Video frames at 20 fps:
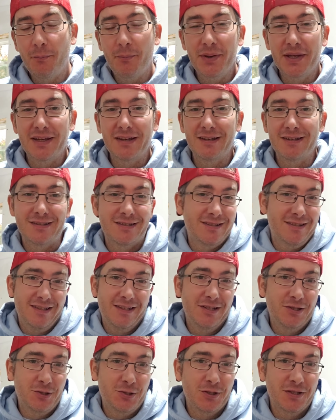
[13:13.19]
because
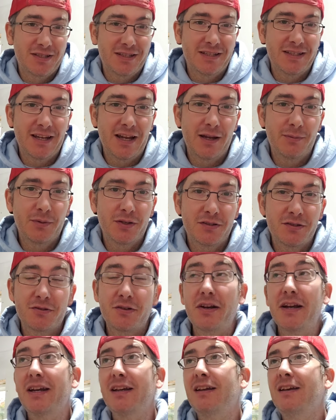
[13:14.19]
it's just a time
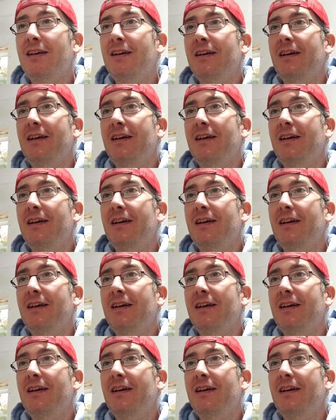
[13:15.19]
constraint.